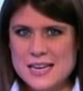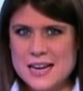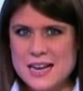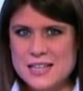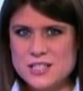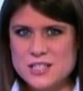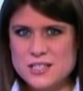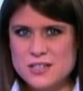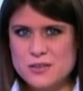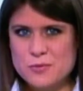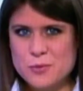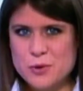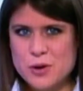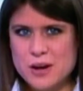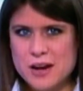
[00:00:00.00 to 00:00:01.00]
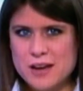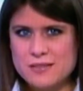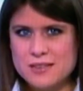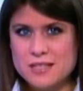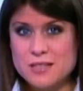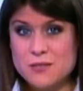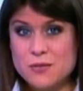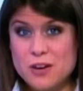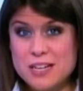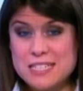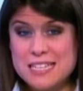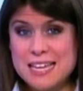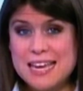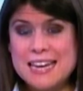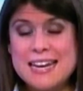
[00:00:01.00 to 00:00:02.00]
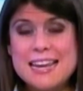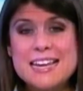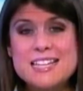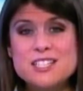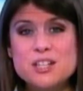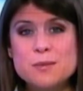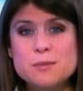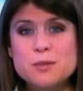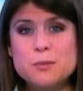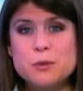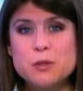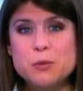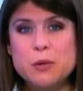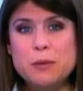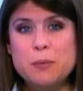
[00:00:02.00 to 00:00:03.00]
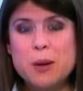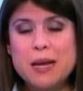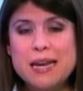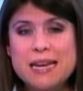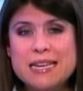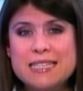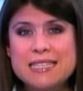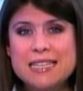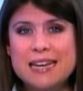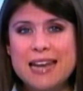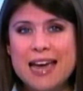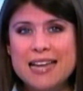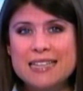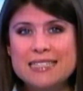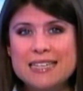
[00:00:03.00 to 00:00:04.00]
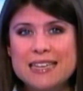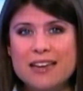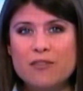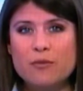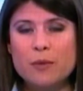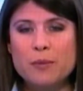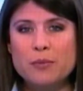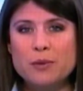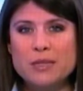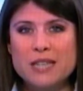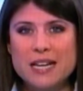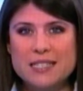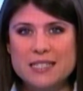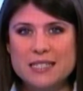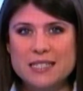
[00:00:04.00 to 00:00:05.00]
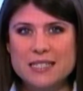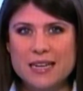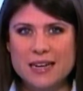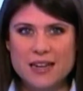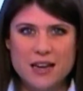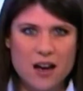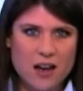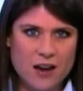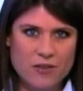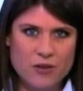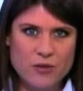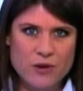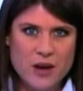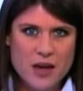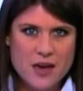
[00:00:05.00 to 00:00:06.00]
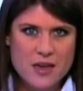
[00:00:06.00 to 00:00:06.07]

Clashes have broken out this Friday in Egypt between police and anti-government protesters in Cairo.